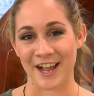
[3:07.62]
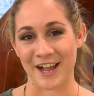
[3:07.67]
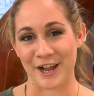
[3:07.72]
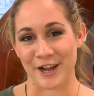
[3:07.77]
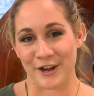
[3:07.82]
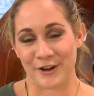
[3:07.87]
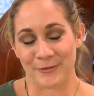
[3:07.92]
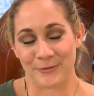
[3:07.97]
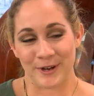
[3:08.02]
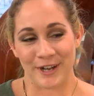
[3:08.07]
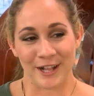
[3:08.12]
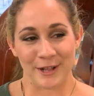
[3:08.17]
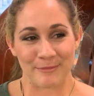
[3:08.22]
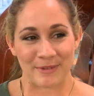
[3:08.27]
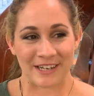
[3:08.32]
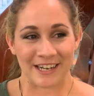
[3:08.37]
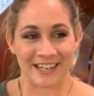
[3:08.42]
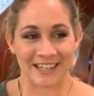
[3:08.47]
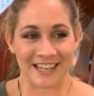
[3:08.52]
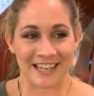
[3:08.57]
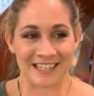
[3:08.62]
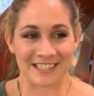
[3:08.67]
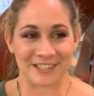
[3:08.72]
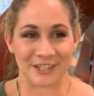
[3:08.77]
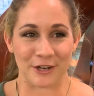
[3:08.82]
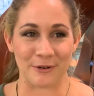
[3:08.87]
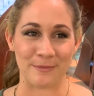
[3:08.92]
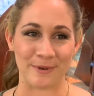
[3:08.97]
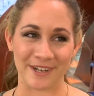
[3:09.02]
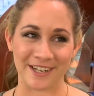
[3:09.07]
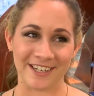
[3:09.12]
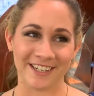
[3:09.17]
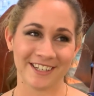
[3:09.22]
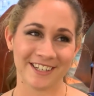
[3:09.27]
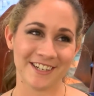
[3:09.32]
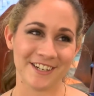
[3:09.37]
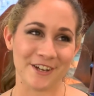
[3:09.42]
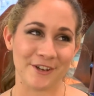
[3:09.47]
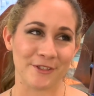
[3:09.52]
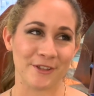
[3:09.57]
Well, I mean, I guess so, but,
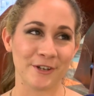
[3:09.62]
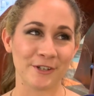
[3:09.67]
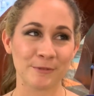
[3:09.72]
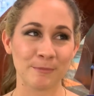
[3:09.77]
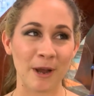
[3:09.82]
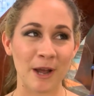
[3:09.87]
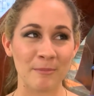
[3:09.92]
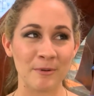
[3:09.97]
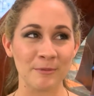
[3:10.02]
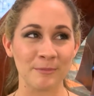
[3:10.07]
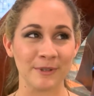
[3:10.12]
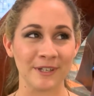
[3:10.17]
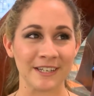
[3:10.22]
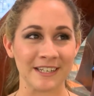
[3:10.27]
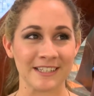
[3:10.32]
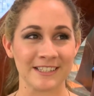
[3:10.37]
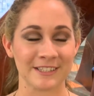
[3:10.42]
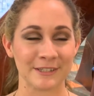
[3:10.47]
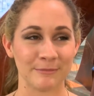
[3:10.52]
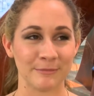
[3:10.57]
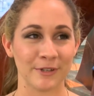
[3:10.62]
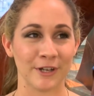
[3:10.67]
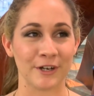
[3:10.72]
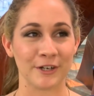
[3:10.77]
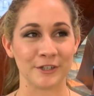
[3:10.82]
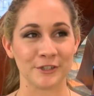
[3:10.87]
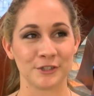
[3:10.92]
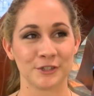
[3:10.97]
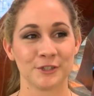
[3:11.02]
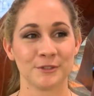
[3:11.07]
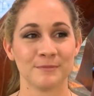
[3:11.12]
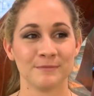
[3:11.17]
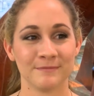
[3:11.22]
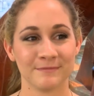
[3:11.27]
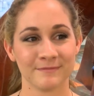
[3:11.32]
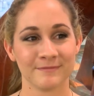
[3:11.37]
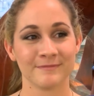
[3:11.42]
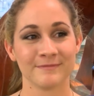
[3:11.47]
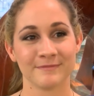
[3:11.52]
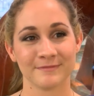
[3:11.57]
you know, there's probably some large
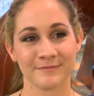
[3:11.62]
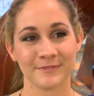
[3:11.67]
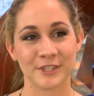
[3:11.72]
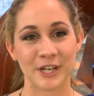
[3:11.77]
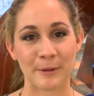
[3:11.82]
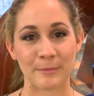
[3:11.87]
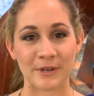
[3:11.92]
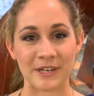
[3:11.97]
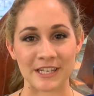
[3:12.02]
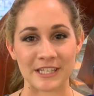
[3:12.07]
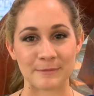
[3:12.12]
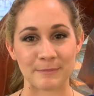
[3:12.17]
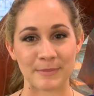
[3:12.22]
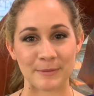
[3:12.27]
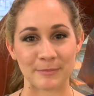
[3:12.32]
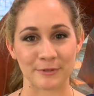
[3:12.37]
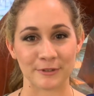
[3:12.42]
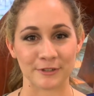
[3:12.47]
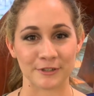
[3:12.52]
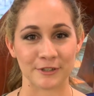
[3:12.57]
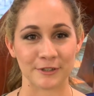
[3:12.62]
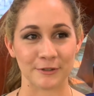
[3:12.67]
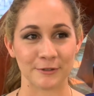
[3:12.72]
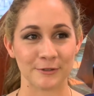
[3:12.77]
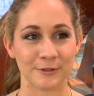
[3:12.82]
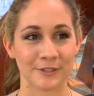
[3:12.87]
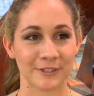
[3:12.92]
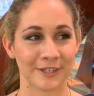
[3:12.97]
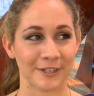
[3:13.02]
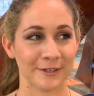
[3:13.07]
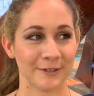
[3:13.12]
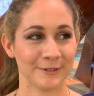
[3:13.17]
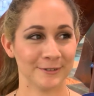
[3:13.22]
Japanese people too, so.